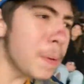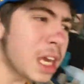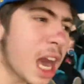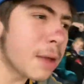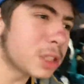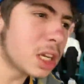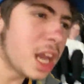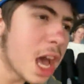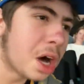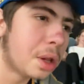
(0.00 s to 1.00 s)
be kept to
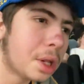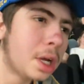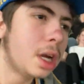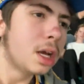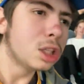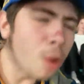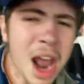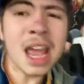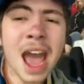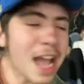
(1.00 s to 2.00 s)
nil.
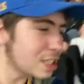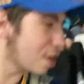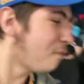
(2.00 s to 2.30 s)
28 to